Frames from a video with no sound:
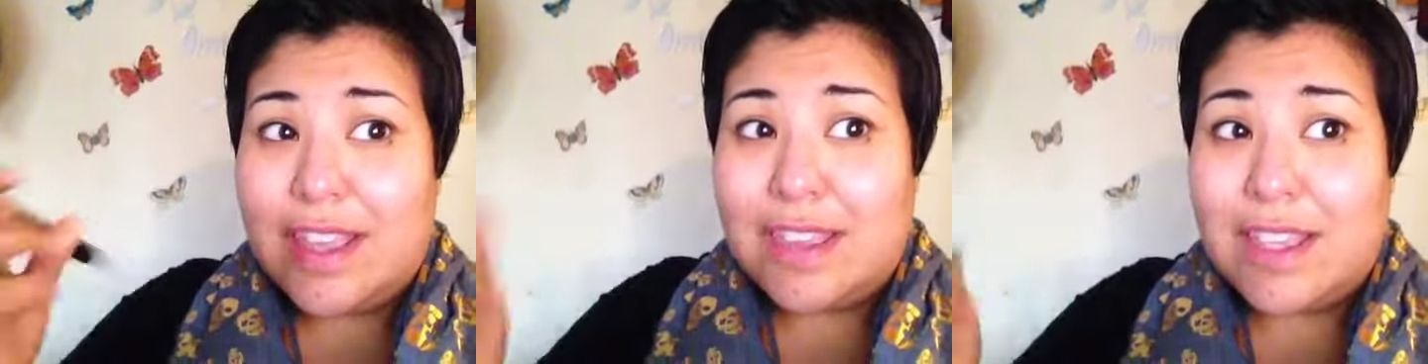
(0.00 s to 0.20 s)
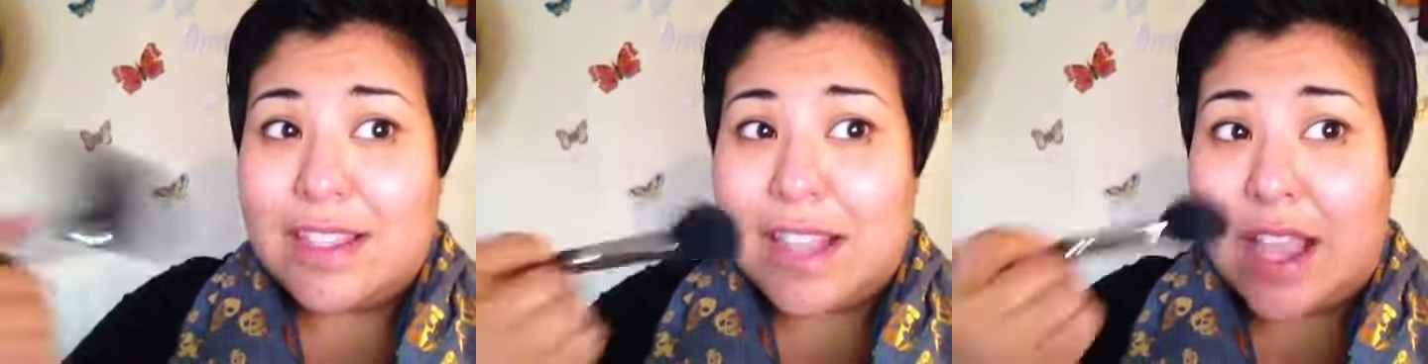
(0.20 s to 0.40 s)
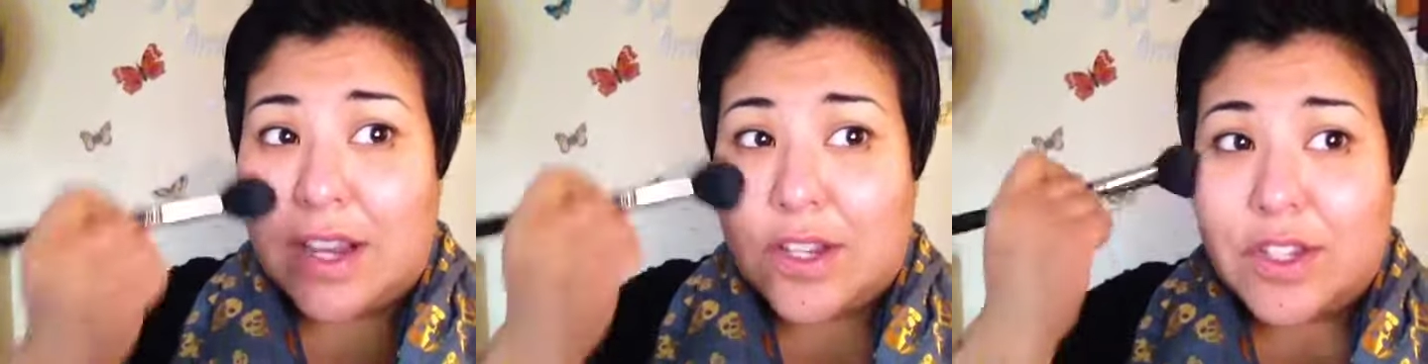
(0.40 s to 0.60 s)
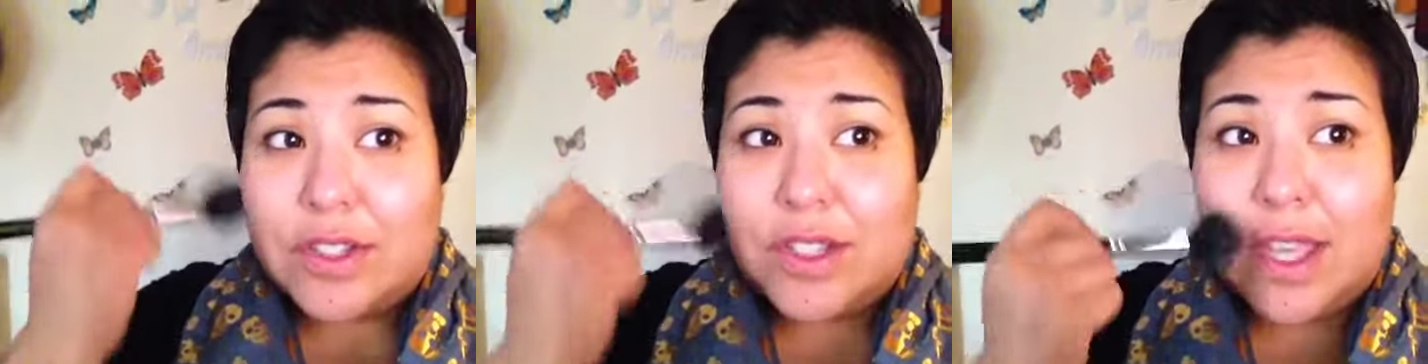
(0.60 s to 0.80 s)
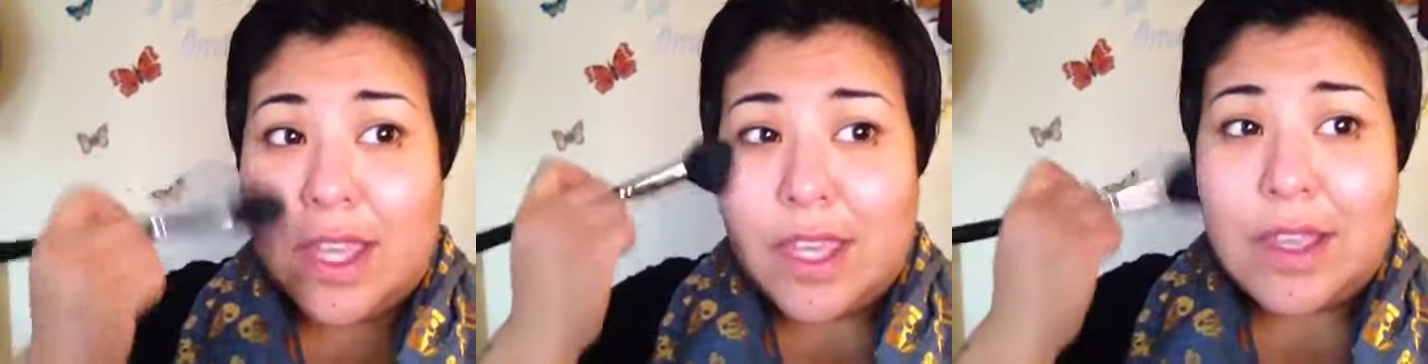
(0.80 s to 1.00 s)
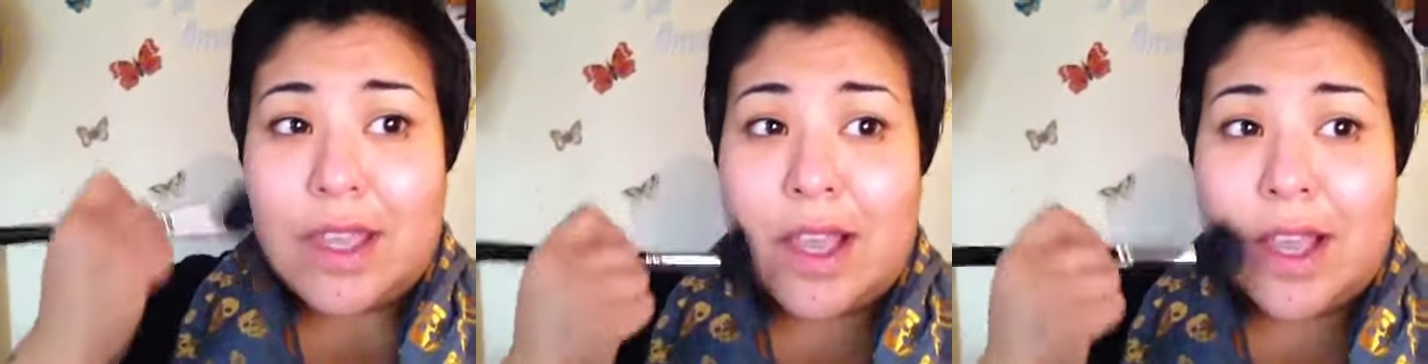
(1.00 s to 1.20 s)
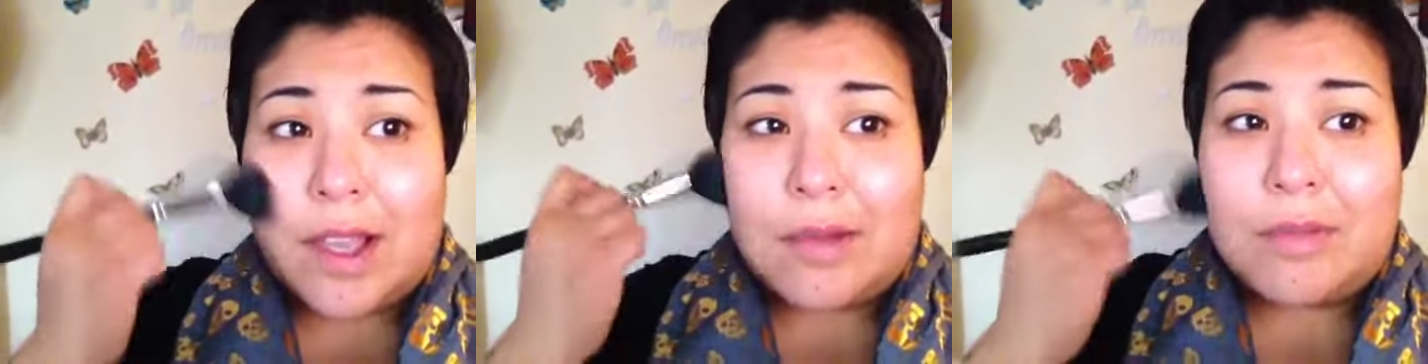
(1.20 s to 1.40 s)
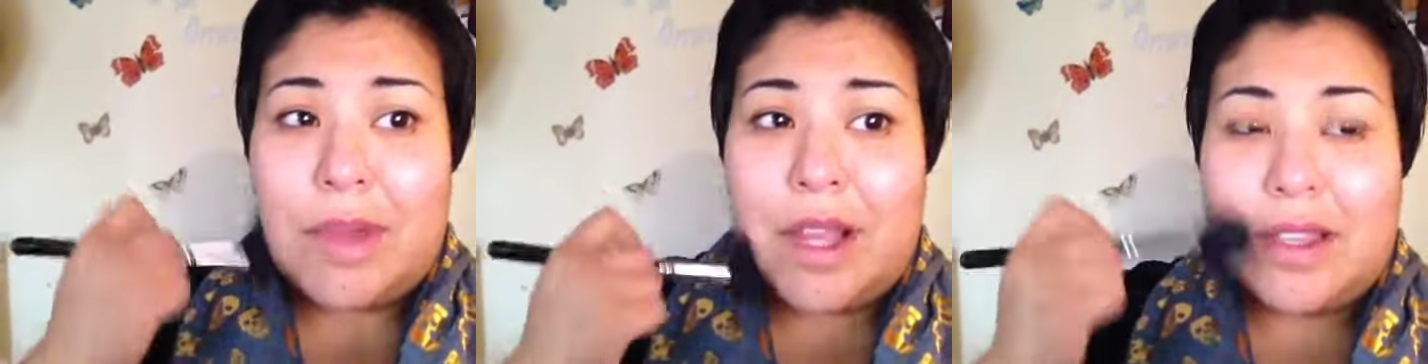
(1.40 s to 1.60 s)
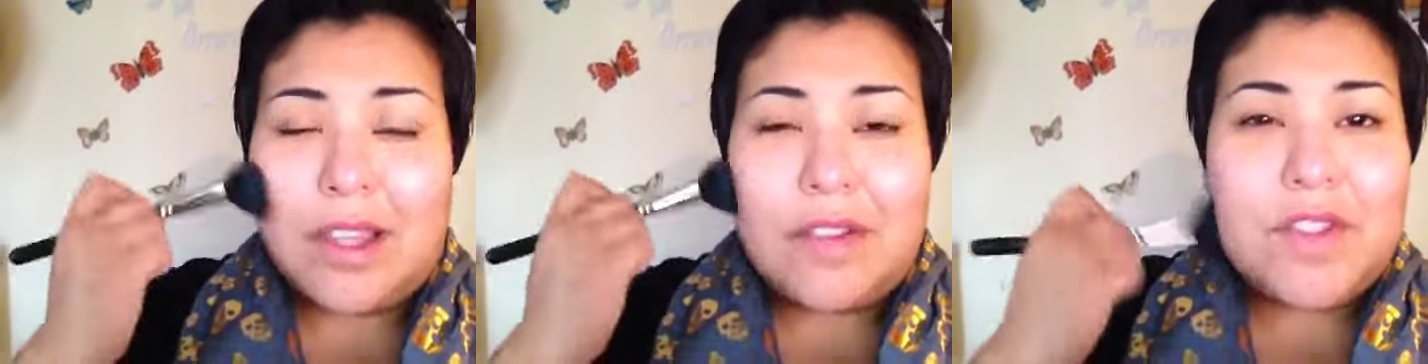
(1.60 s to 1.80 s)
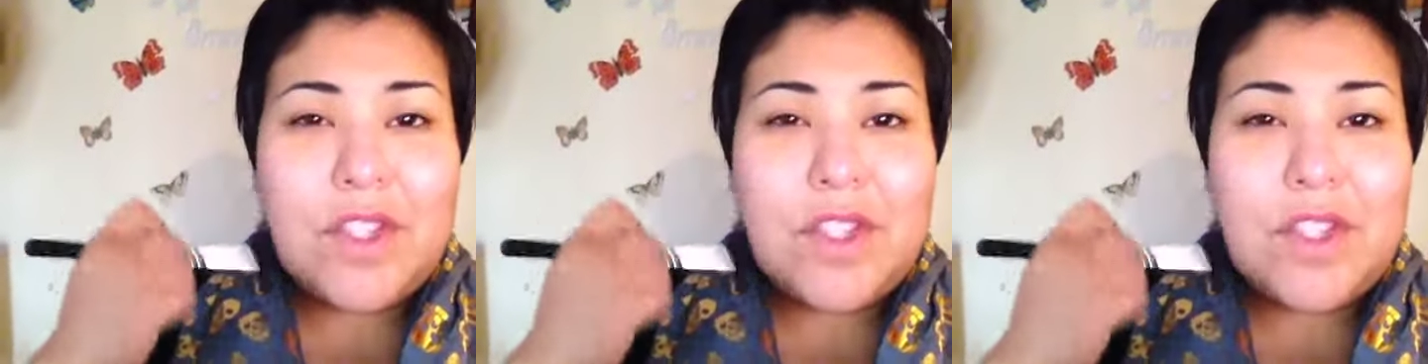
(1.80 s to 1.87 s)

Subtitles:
This actually, I love